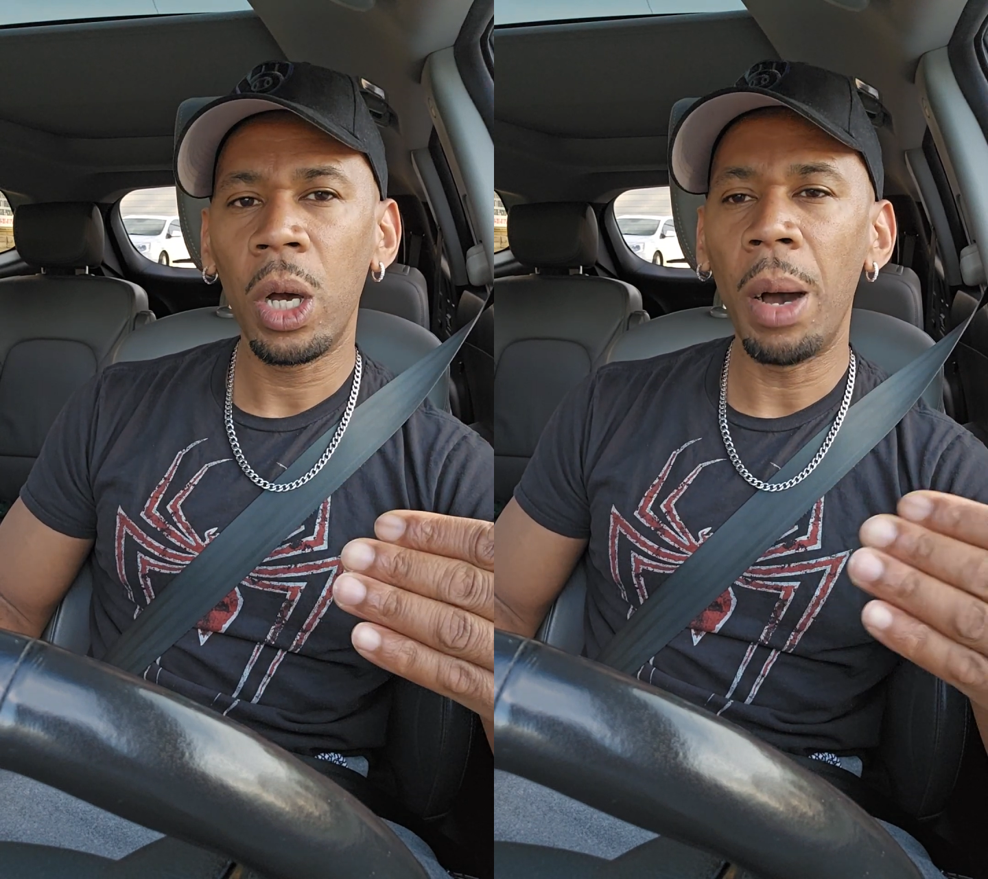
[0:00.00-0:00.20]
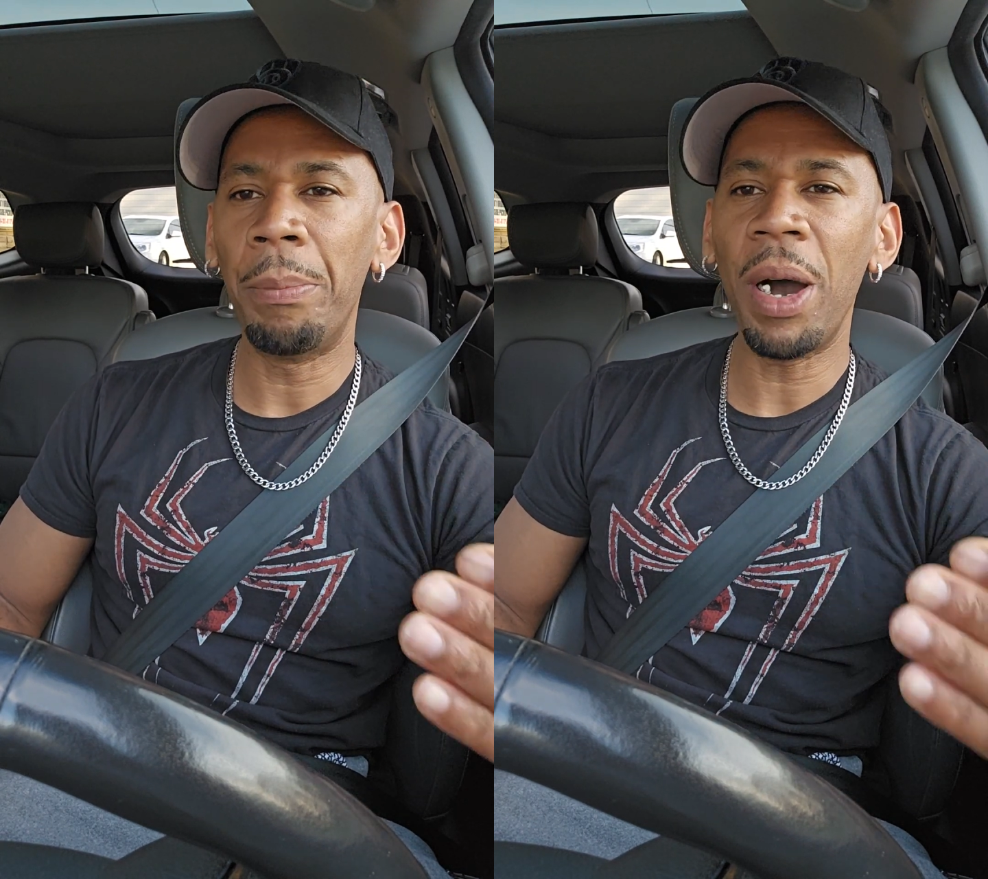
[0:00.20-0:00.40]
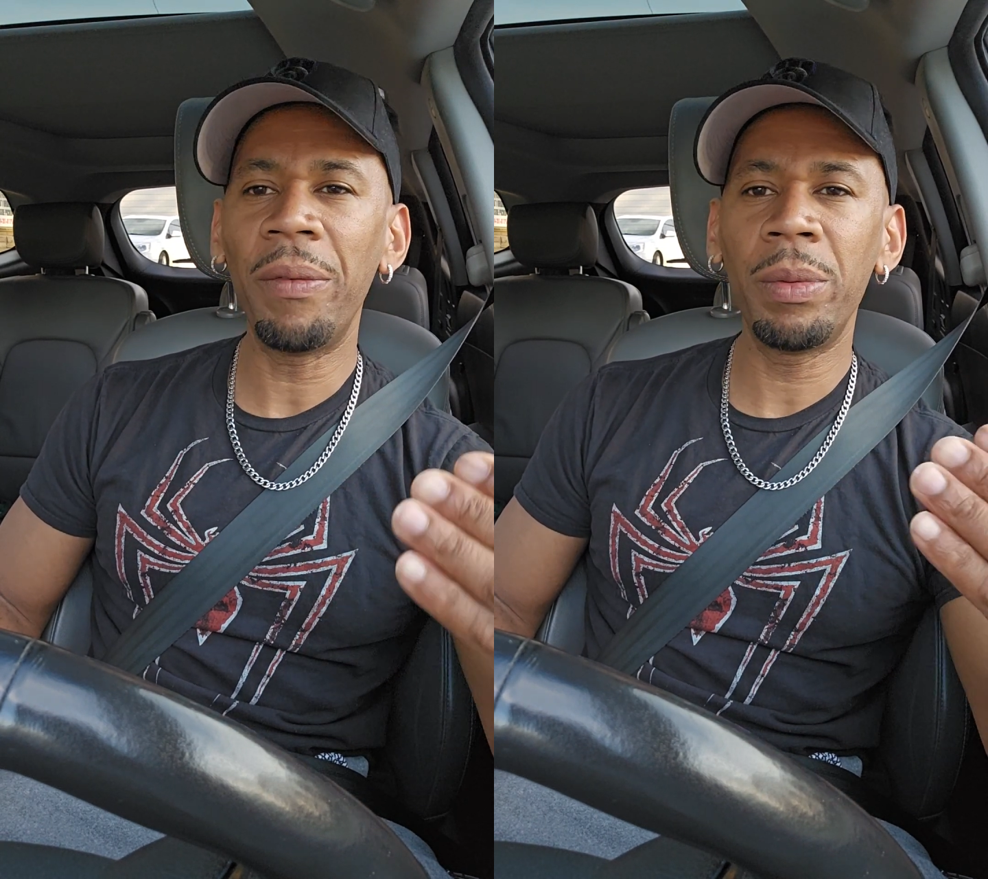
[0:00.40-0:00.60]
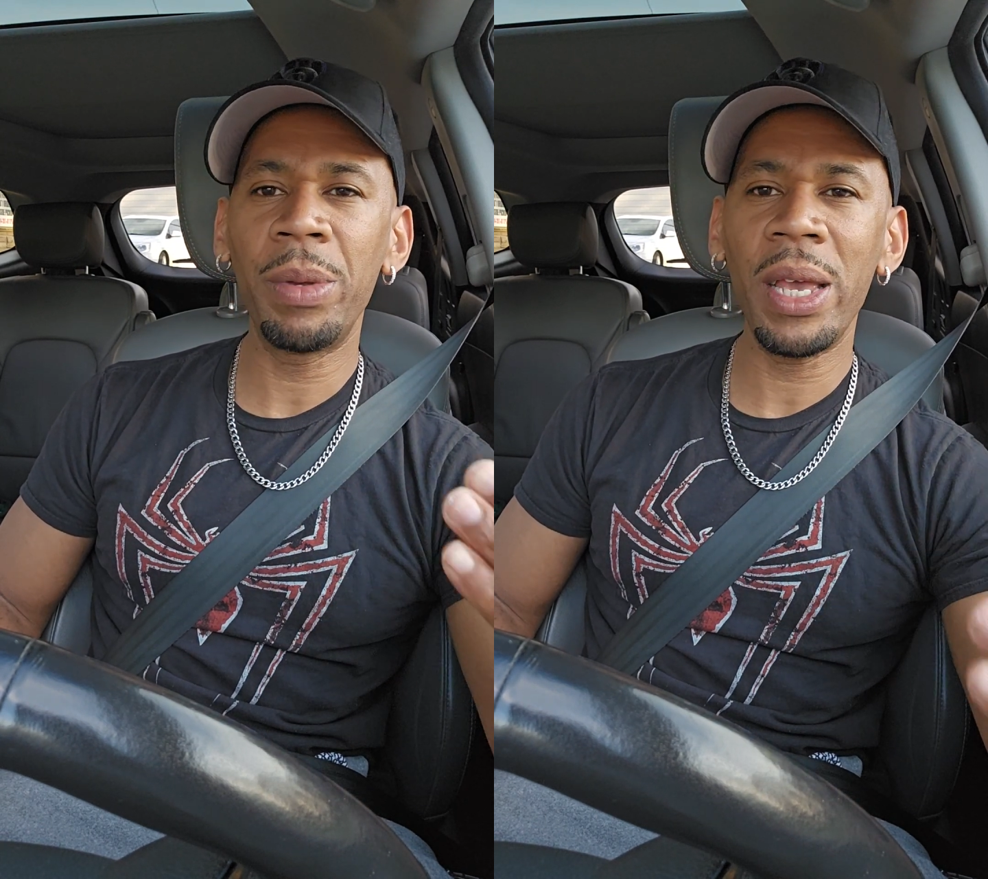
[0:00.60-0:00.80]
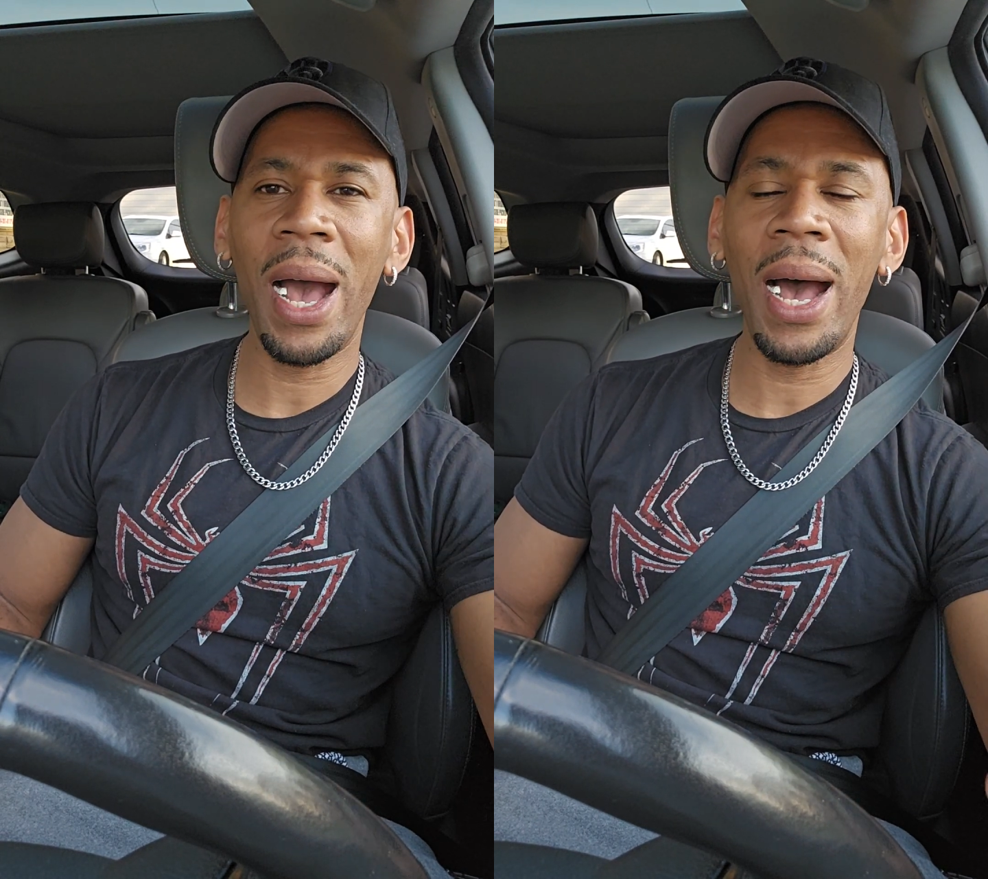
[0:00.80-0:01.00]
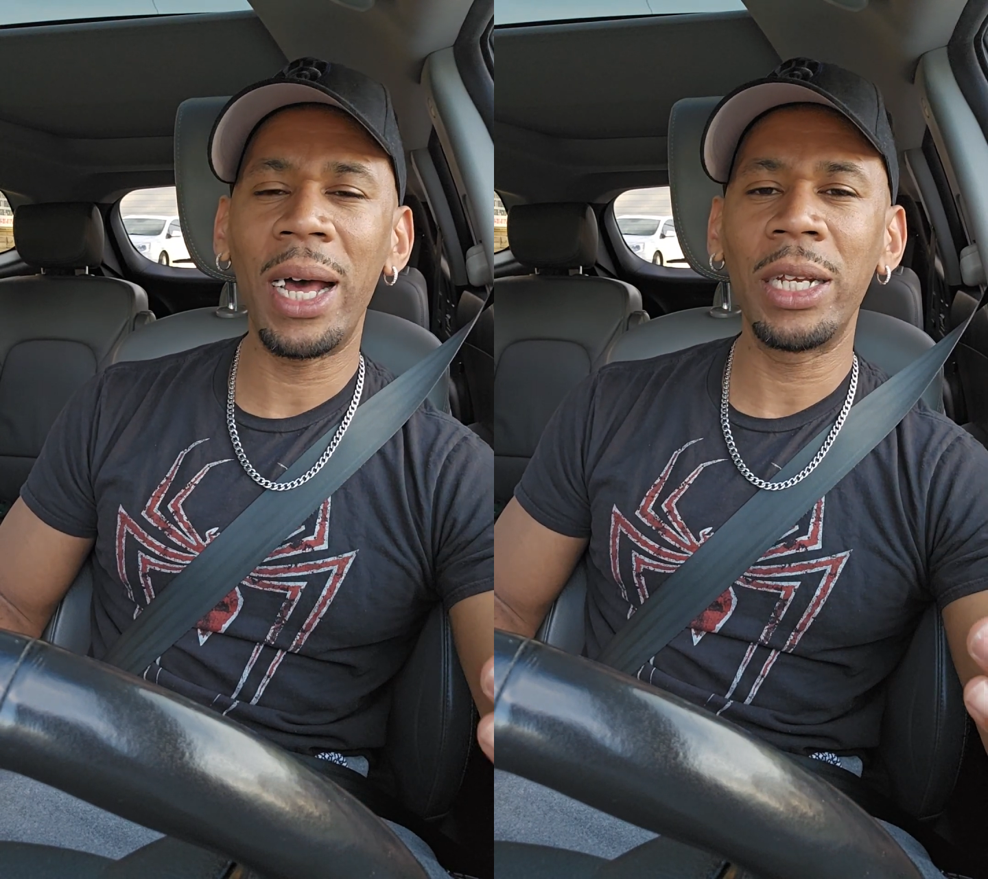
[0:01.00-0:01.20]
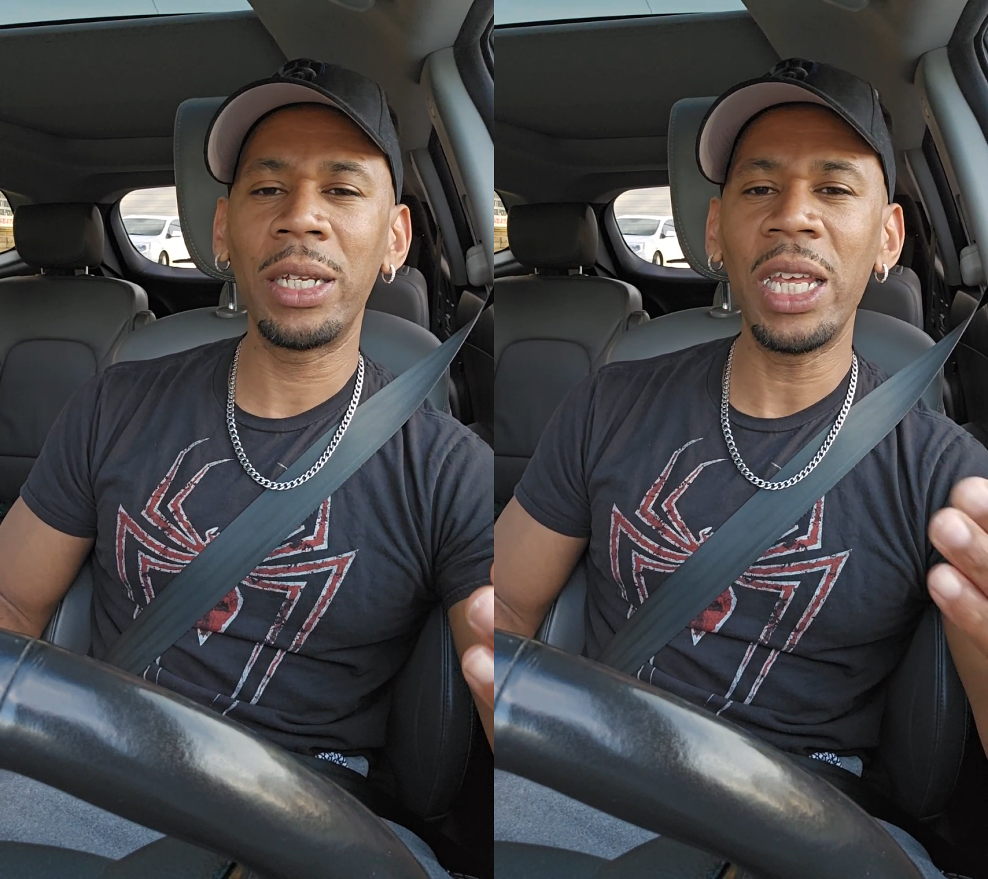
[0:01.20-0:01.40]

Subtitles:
above and beyond